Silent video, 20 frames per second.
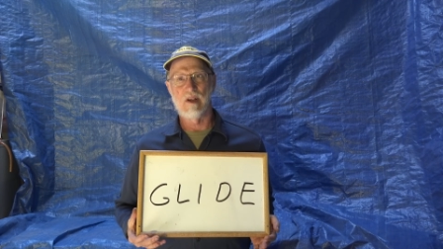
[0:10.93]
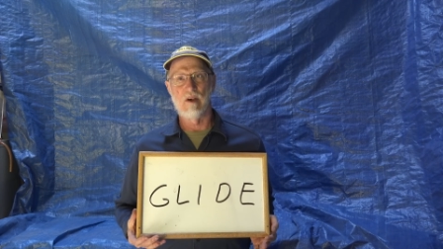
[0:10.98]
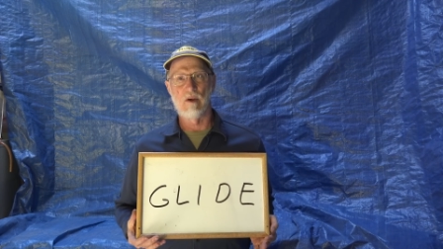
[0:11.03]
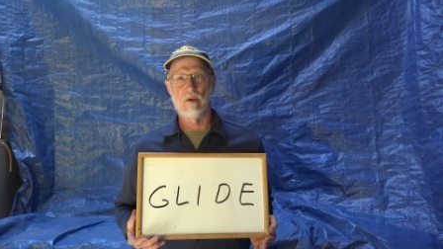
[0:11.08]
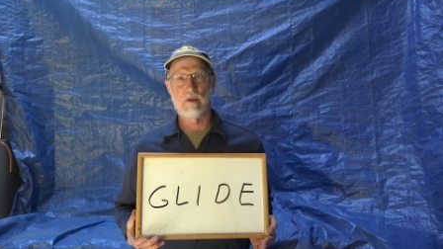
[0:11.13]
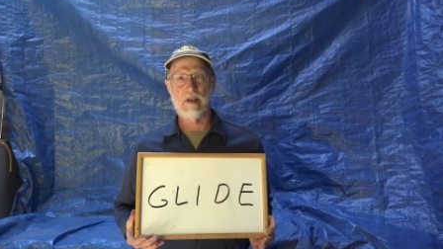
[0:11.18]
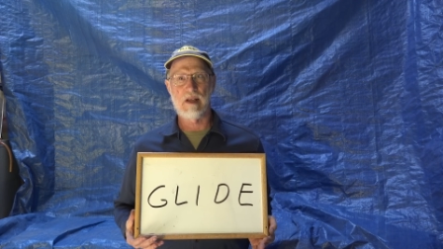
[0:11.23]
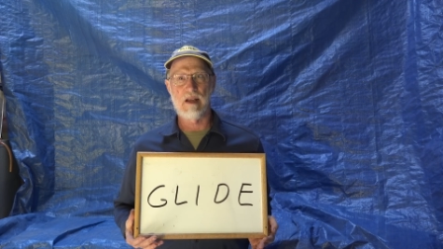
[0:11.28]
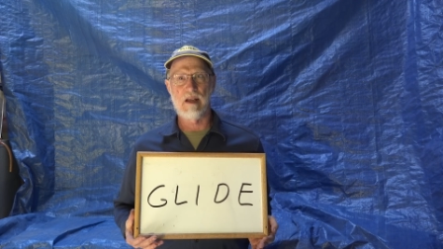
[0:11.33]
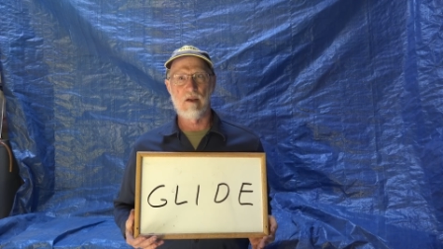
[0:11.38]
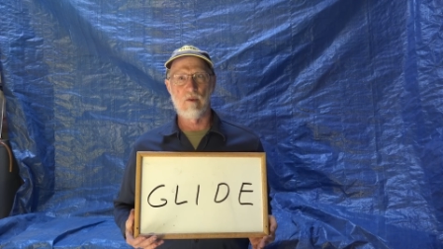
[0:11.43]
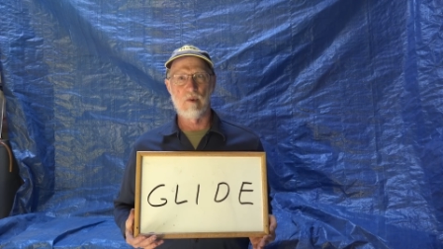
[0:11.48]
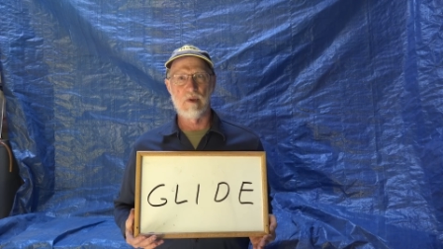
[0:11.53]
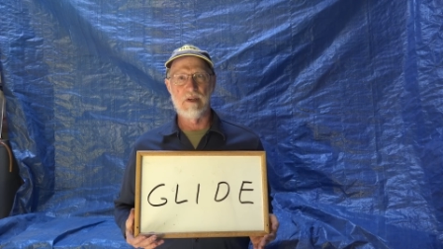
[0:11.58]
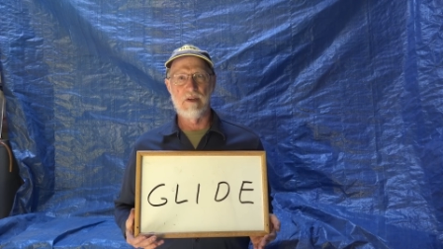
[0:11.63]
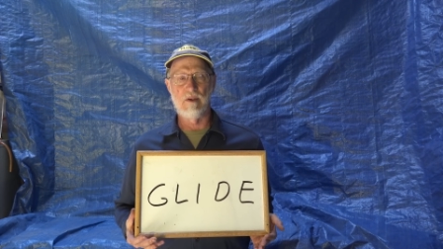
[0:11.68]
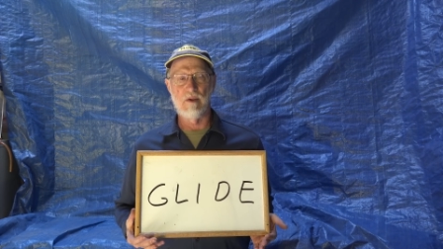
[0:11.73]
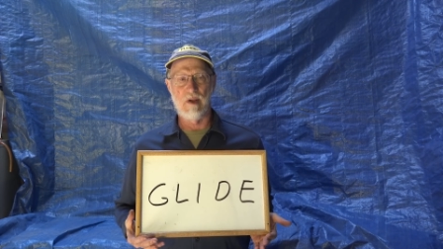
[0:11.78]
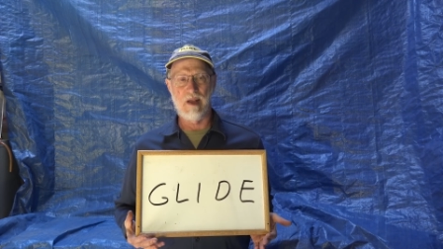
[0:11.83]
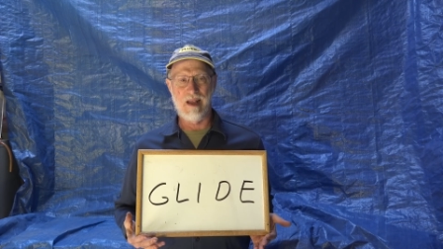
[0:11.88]
Okay,
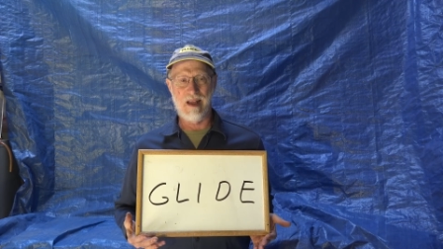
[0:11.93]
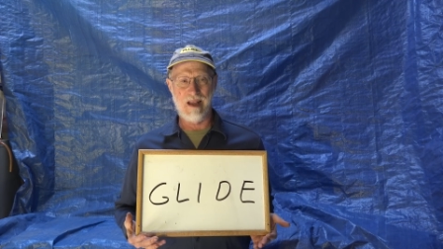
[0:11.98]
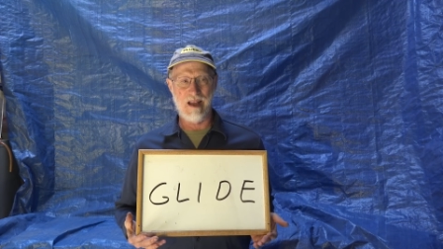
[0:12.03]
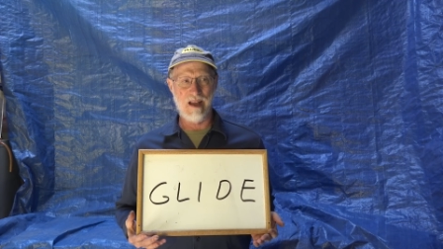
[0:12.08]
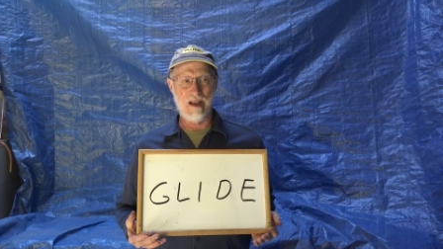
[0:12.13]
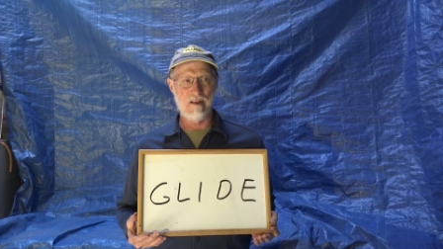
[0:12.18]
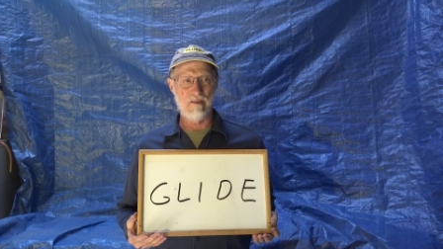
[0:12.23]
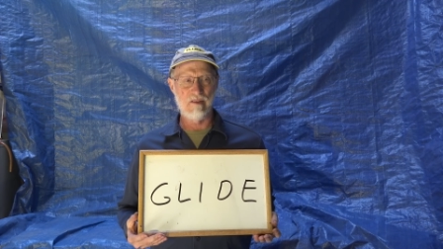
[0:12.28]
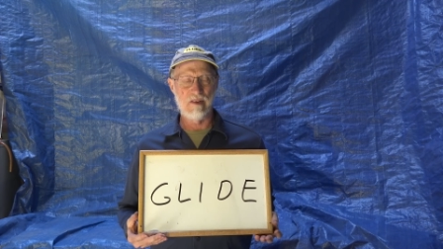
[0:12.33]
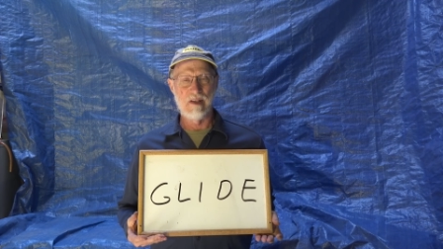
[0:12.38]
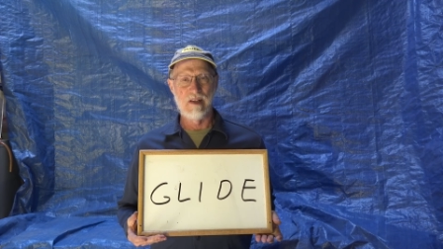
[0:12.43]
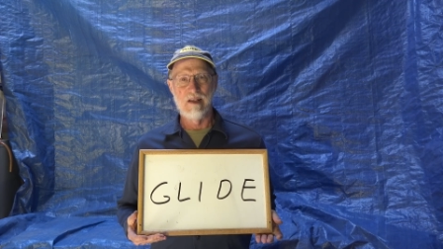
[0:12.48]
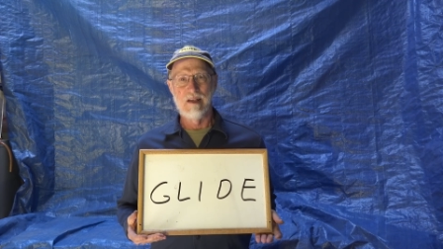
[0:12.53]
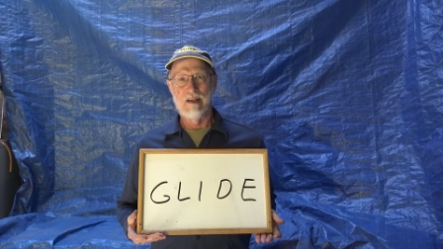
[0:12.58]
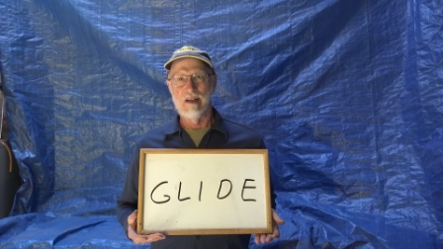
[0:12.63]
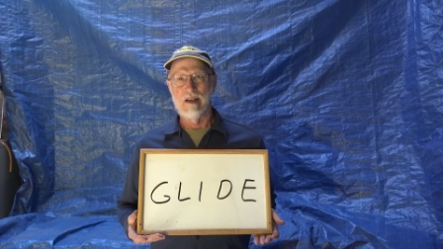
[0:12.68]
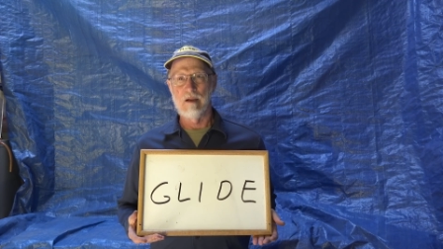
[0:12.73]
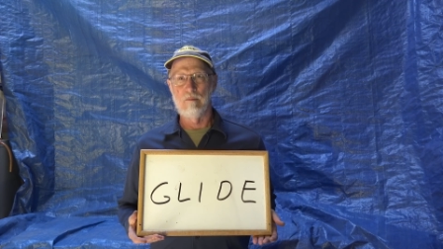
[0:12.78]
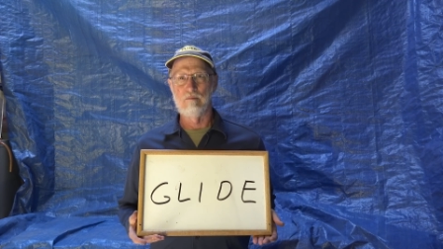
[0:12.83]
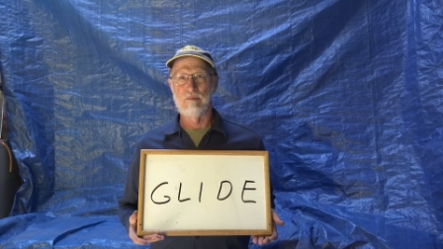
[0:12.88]
when you have
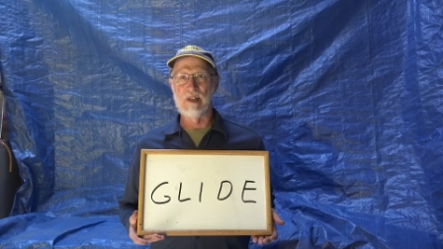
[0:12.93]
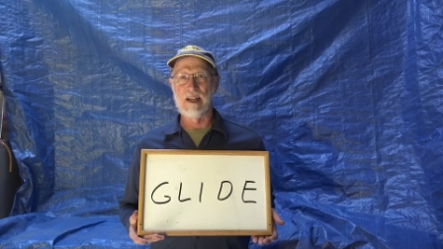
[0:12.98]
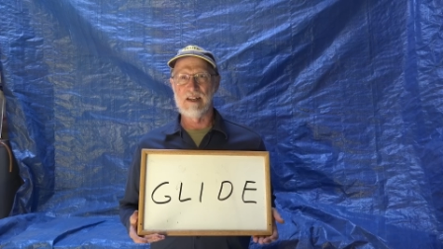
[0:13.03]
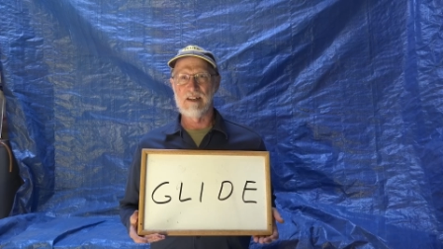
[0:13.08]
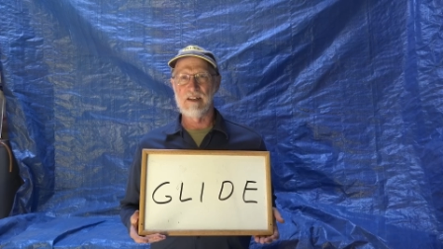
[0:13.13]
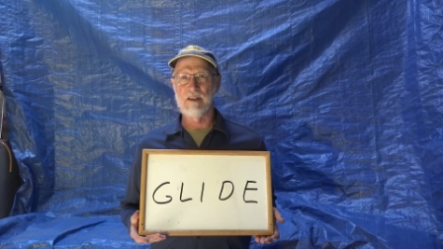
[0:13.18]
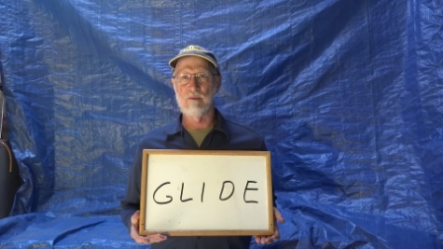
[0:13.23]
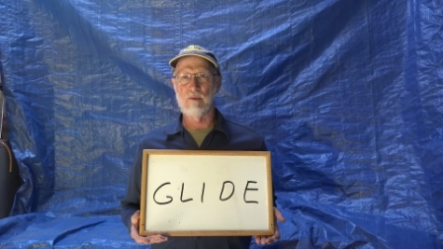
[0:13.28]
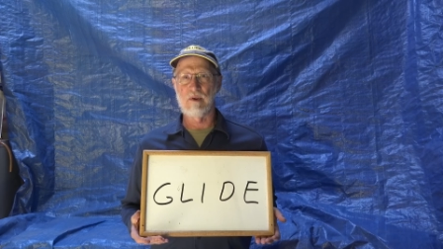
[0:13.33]
a blended